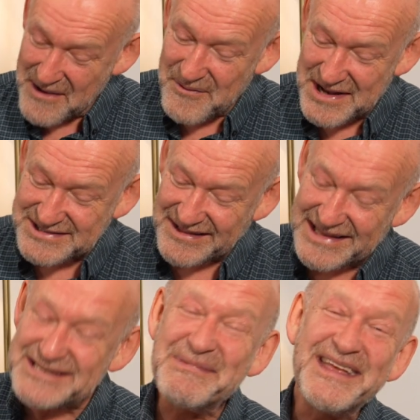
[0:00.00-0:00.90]
Which
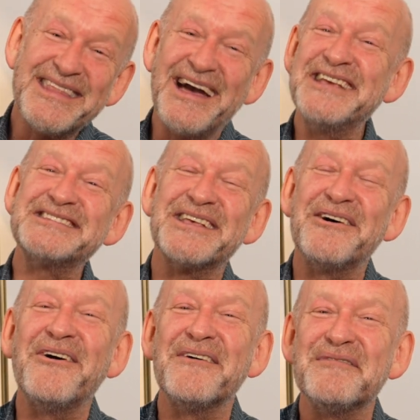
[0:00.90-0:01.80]
leads me nicely
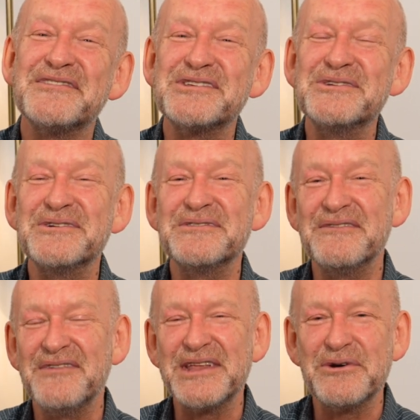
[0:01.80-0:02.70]
on to
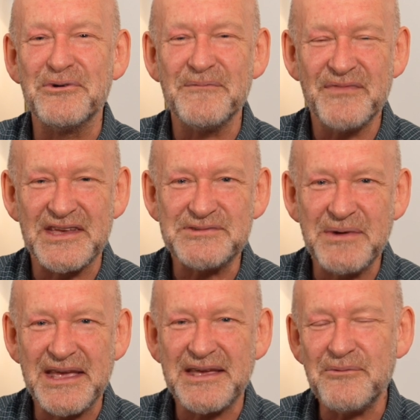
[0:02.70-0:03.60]
the video this
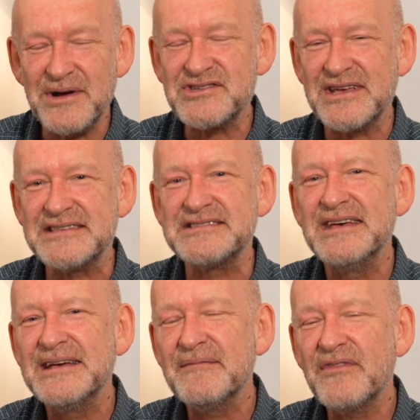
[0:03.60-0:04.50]
week, which is
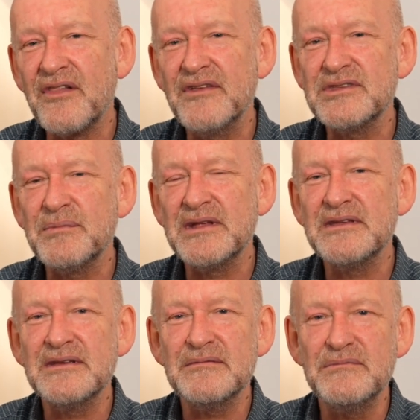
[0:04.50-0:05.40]
the
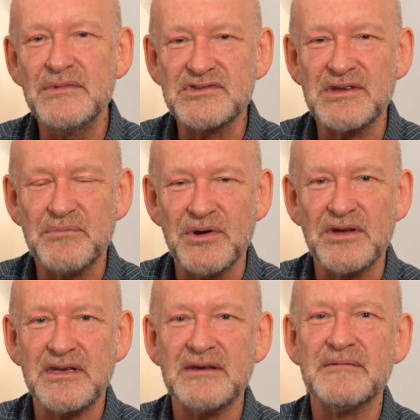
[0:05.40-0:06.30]
Lindemann
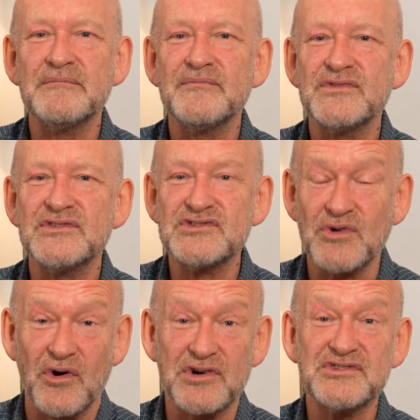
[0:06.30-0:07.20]
Musicbook
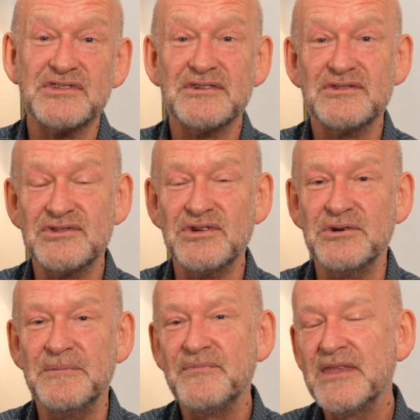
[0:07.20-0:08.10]
Source II.